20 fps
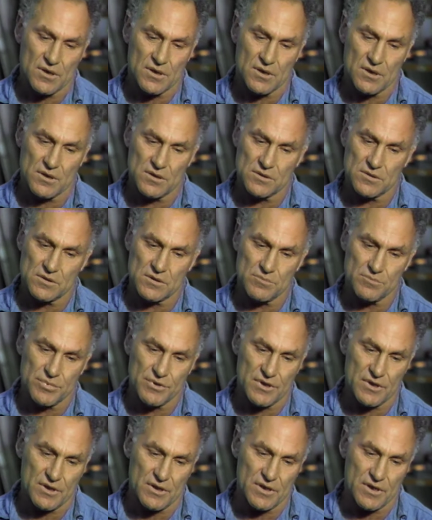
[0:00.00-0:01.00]
uh,
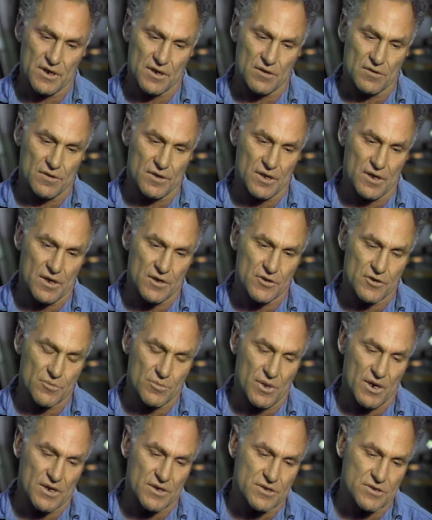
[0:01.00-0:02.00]
completely not only
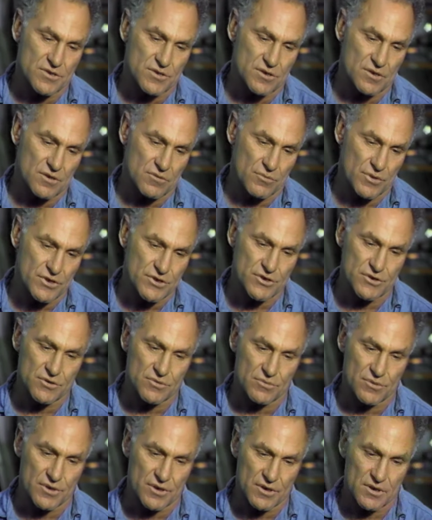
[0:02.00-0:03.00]
undermines the
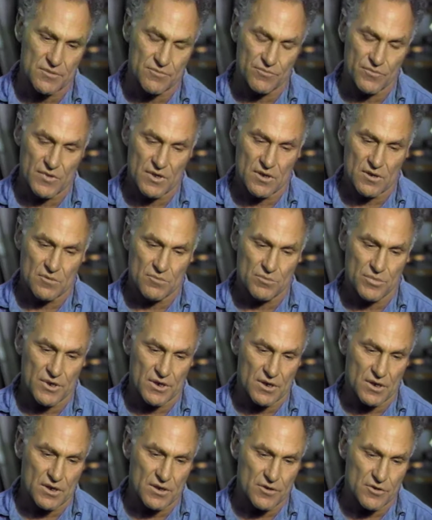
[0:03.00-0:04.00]
original work,
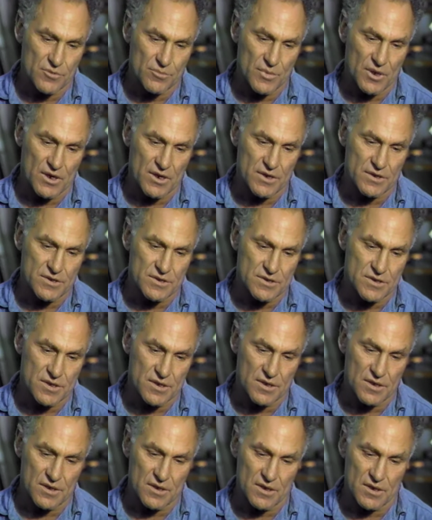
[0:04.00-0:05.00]
but undermines
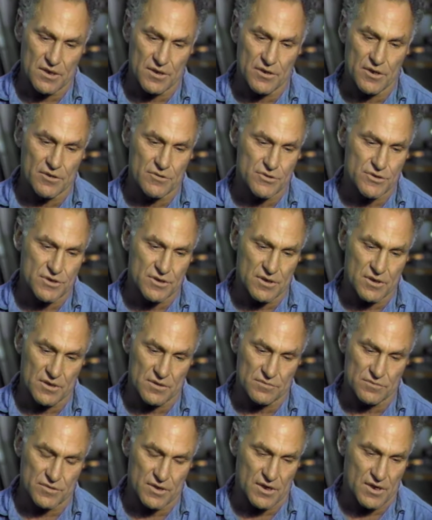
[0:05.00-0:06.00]
the uh, notion
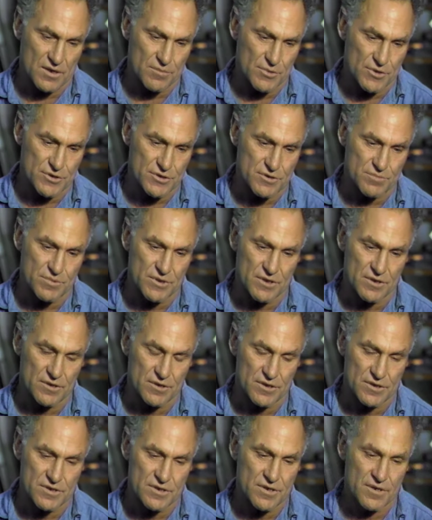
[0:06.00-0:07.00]
of commerce,
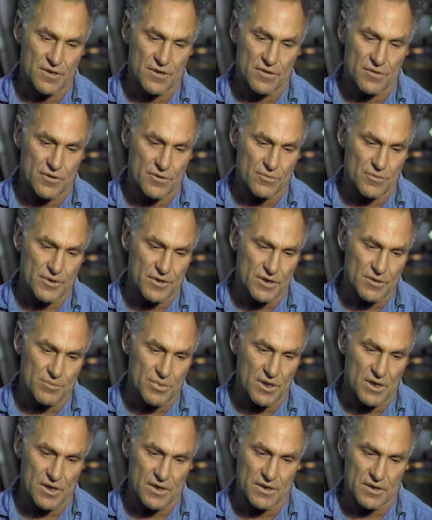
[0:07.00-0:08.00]
because they're really
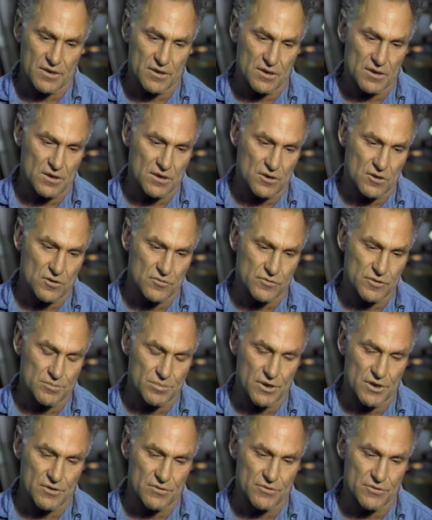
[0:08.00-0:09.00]
buying uh,
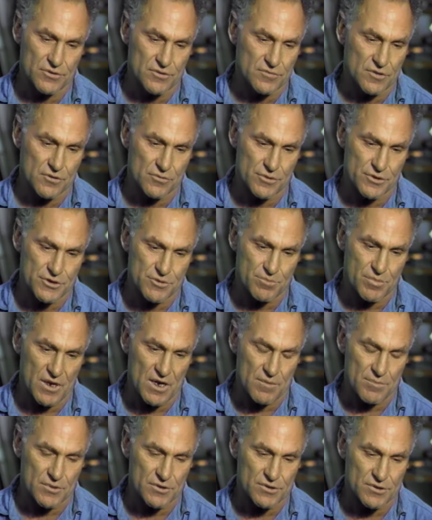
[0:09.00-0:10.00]
overblown nouveau riche
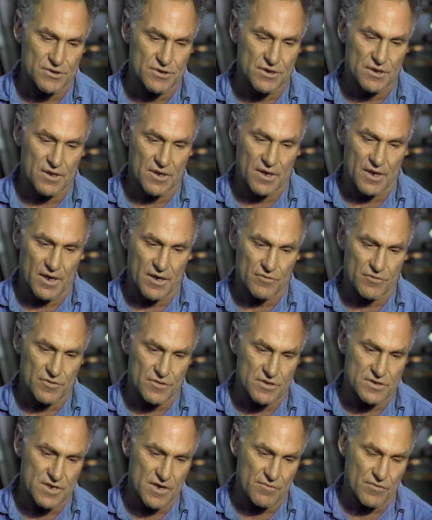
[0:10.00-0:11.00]
baubles after
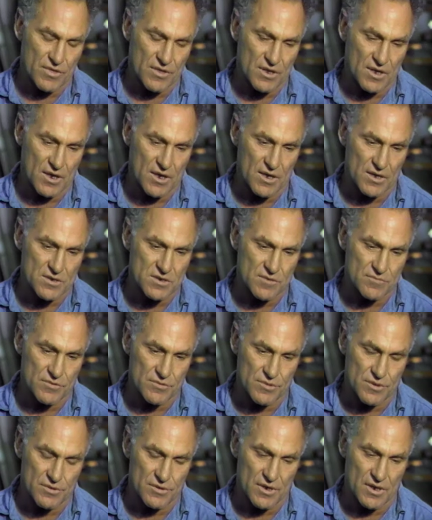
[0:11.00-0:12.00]
the seventh cast of a
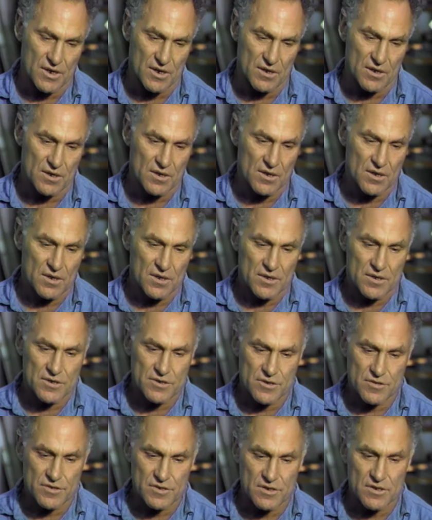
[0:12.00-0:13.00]
Rodin.
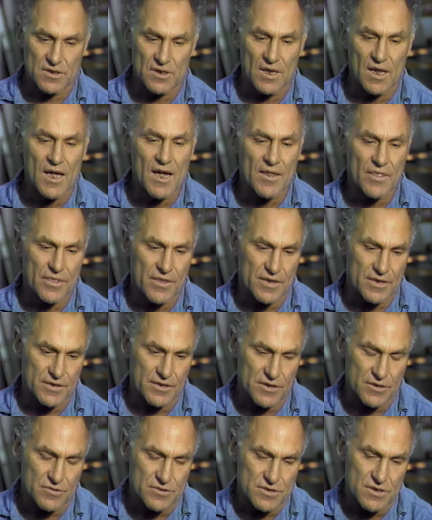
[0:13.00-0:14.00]
So there's a lot that
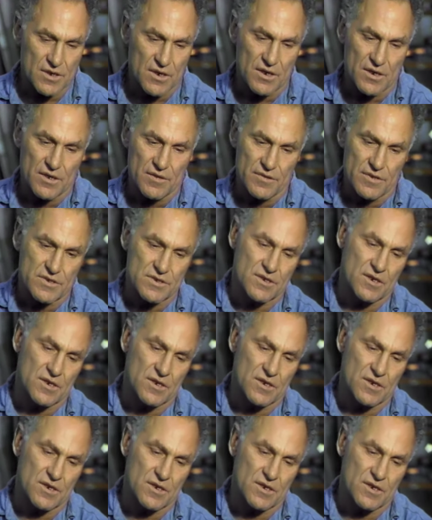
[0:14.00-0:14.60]
goes on in this